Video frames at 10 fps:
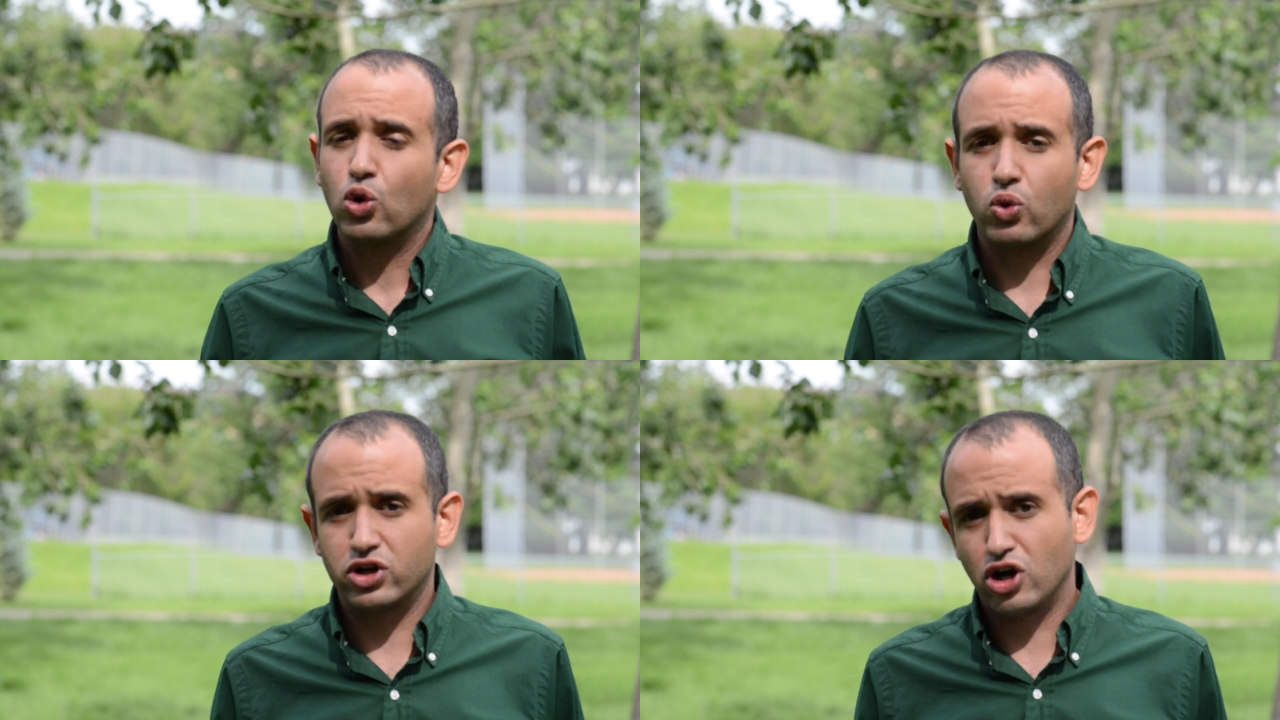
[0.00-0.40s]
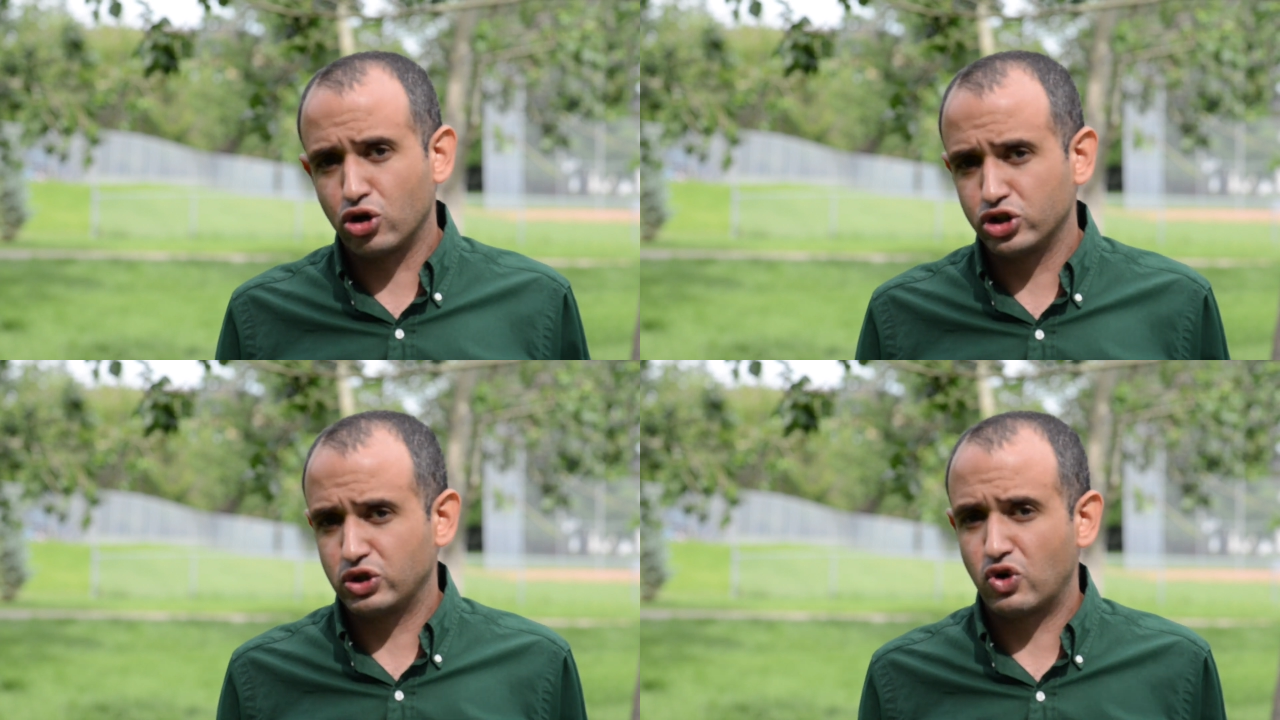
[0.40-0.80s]
we're not
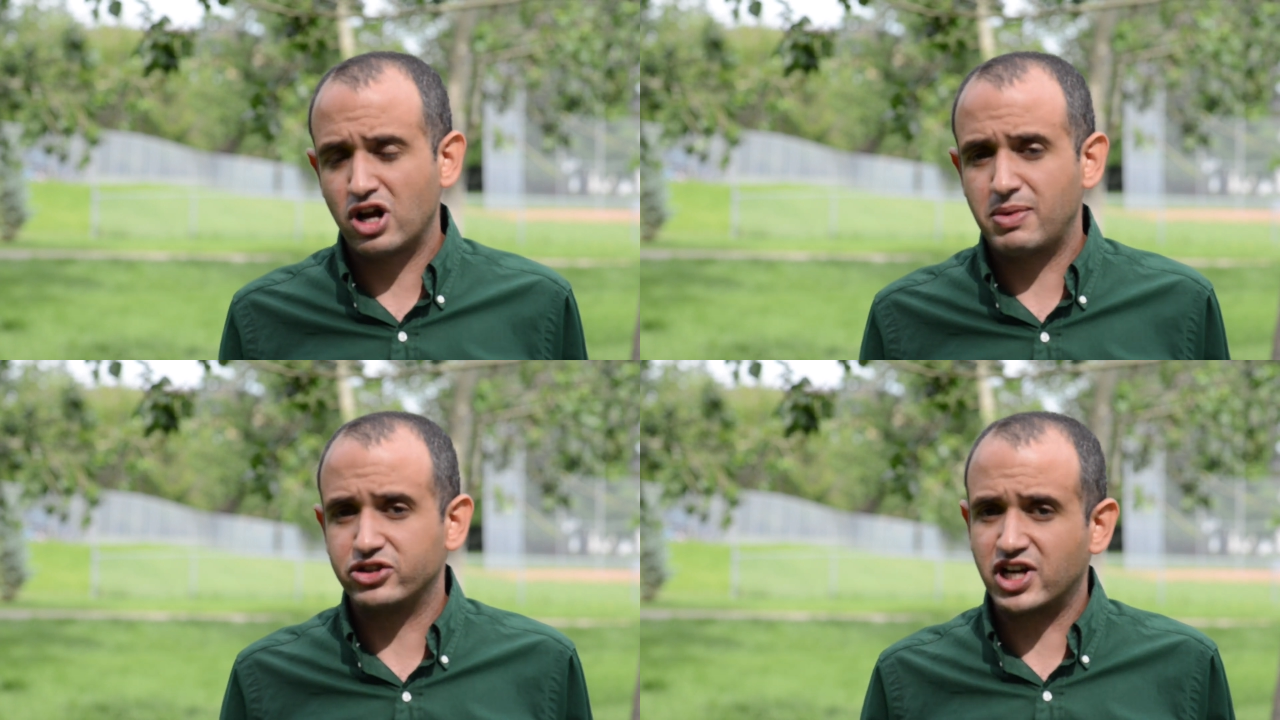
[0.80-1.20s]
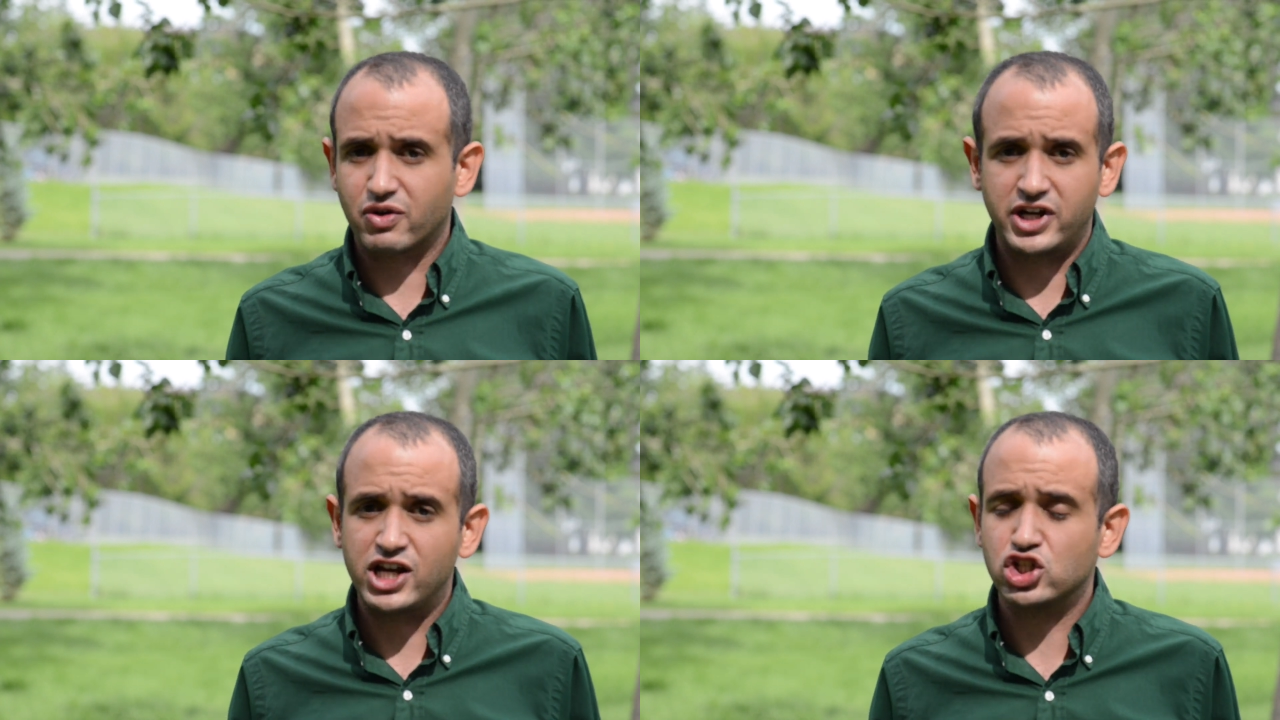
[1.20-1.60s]
going to worry about
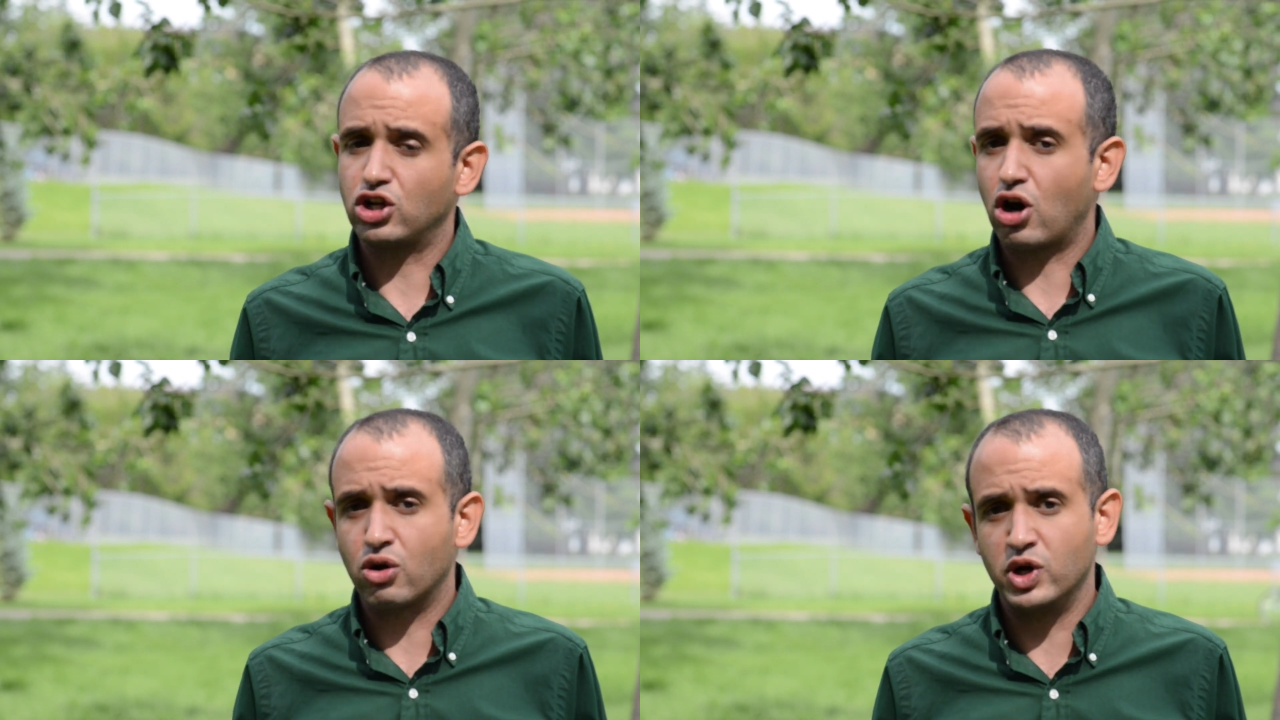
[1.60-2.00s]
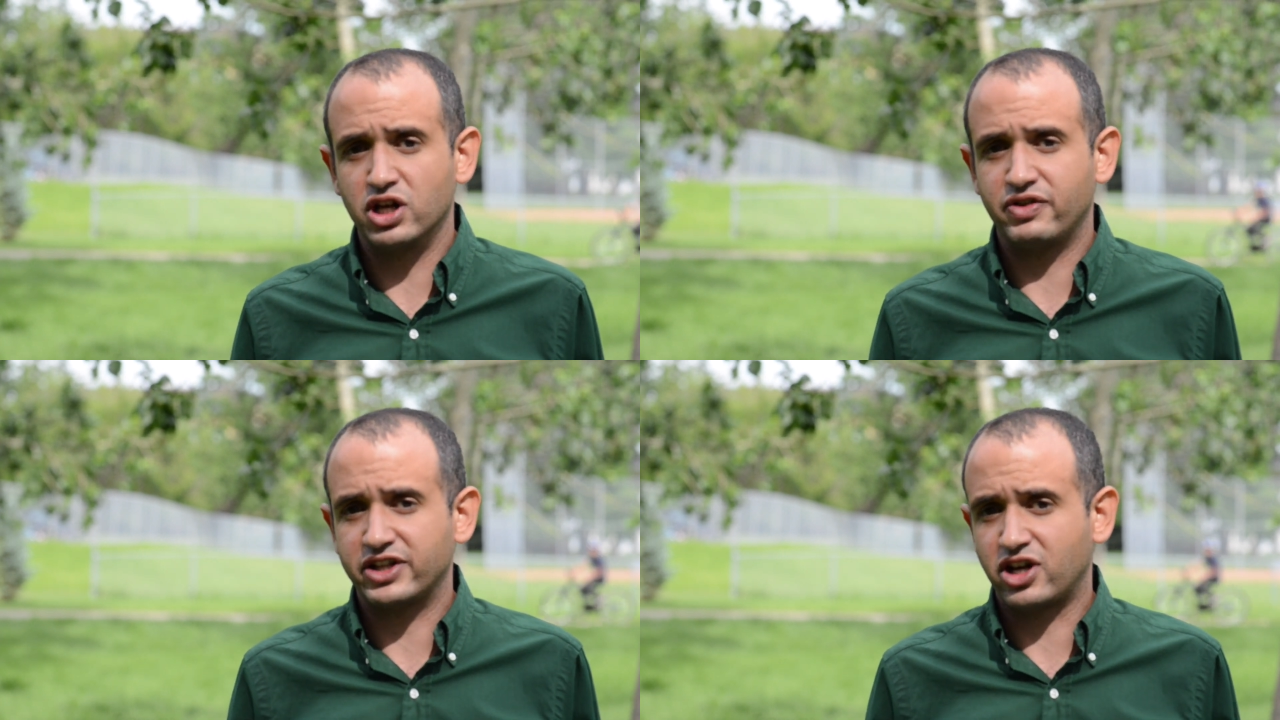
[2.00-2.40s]
degradation or any
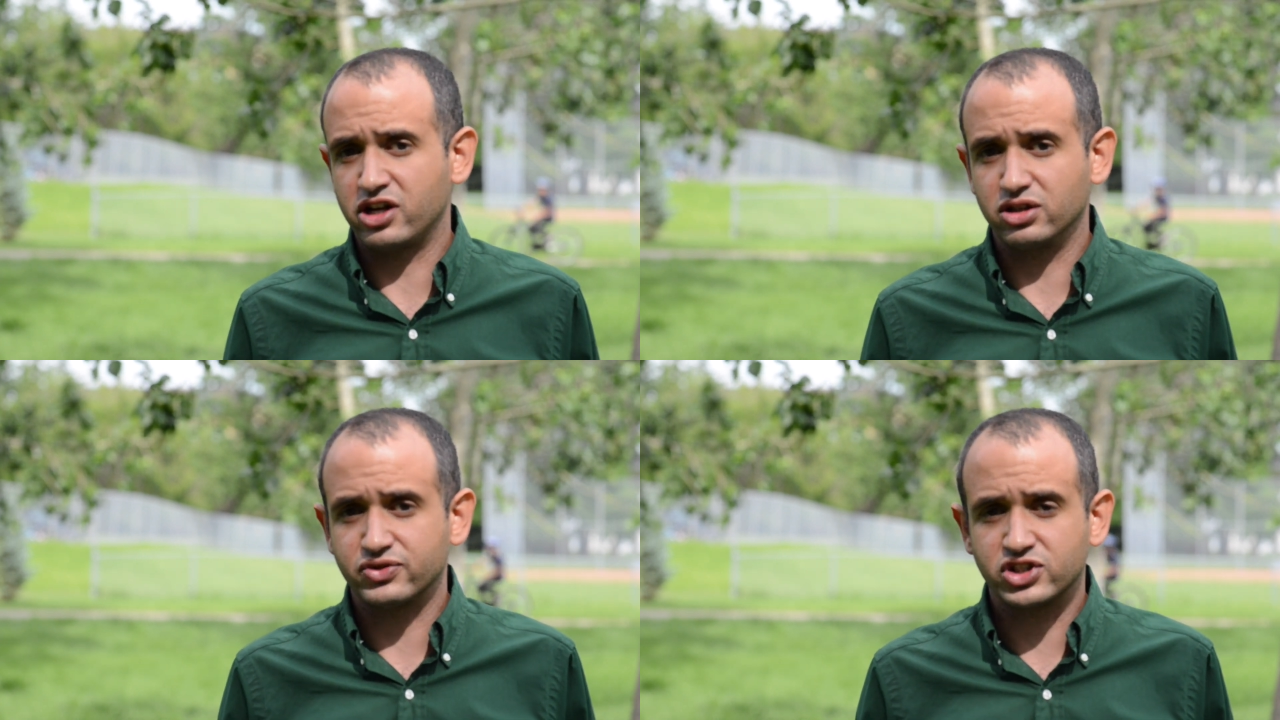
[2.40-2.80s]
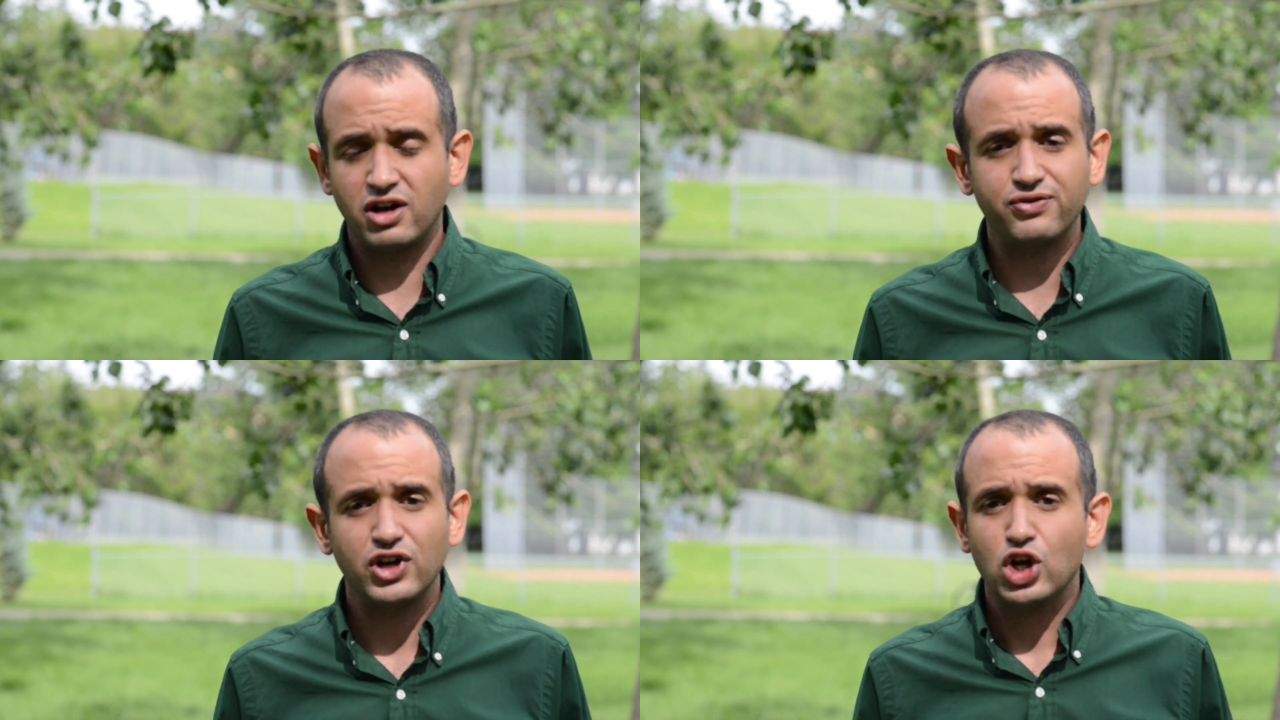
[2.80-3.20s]
of that kind of stuff.